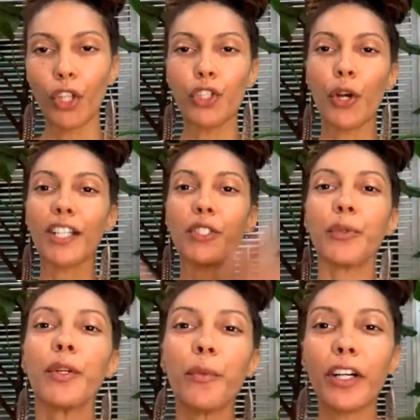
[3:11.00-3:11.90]
So I just
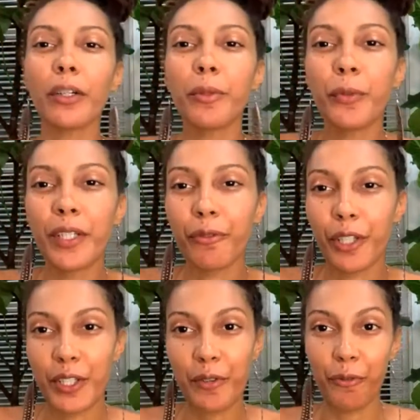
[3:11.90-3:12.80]
want to welcome you in
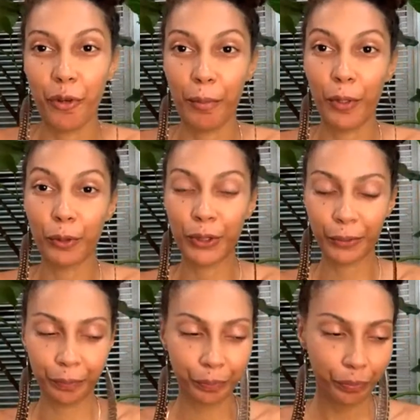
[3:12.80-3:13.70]
first and
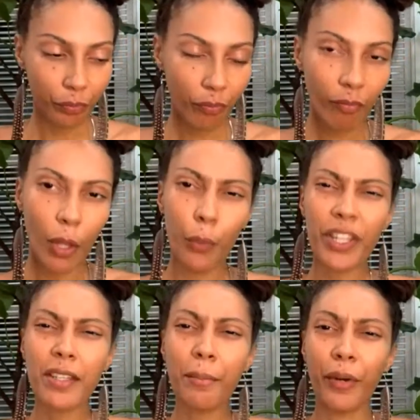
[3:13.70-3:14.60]
foremost
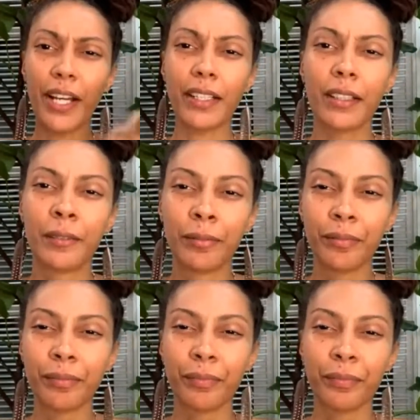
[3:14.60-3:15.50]
with some breath.
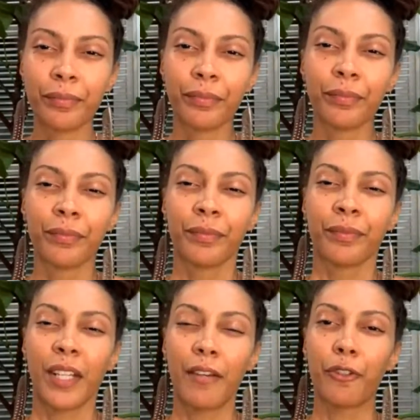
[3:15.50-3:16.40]

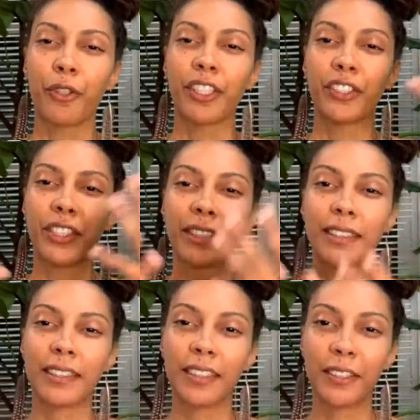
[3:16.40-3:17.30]
If you can
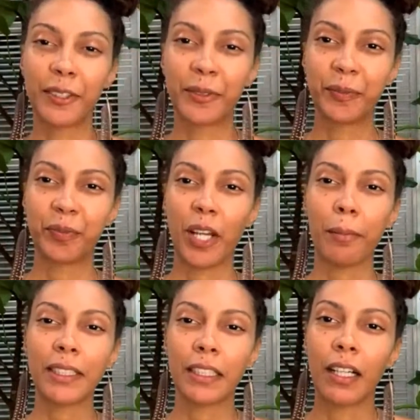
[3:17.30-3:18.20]
just
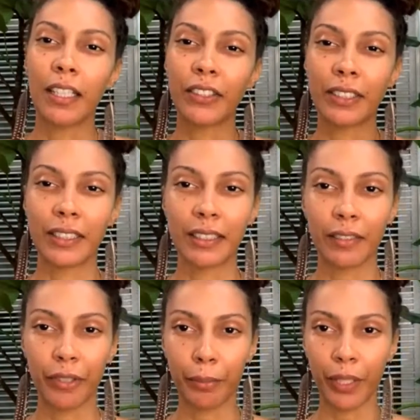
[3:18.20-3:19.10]
come into consciousness
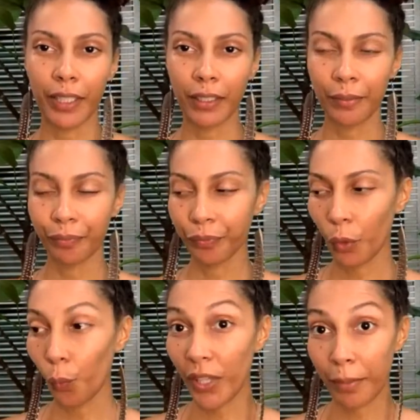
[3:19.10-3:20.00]
of your breath
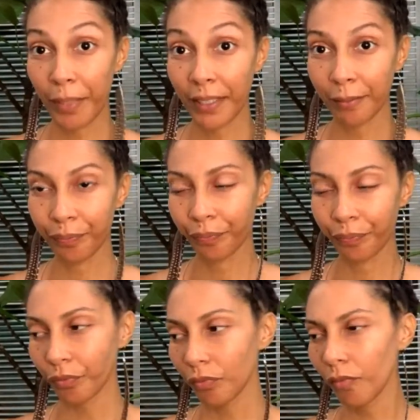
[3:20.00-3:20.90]
with me,
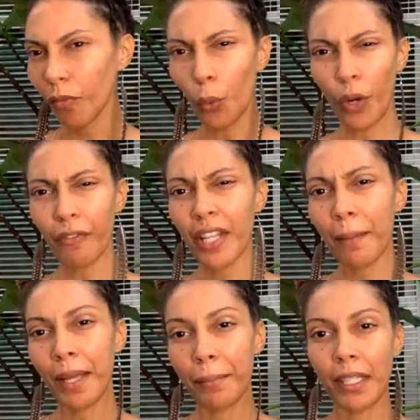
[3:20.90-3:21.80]
wherever
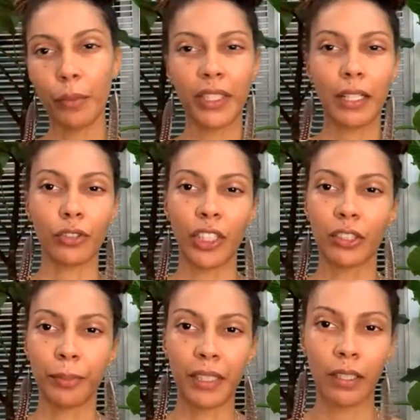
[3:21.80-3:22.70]
that may be, without
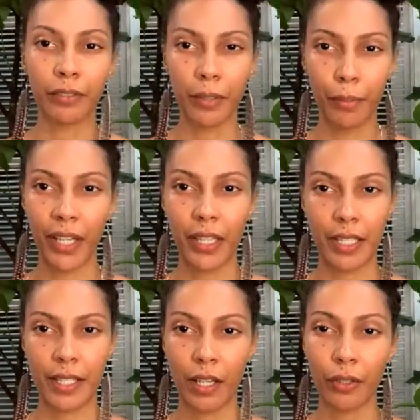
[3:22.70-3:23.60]
judgment of the breath
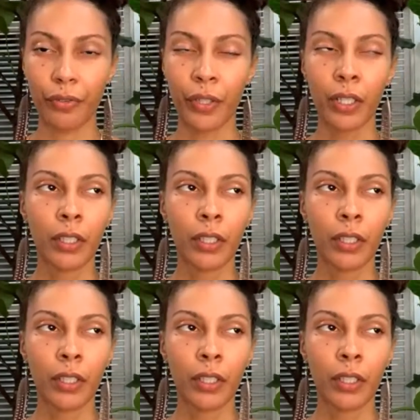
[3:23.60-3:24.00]
itself.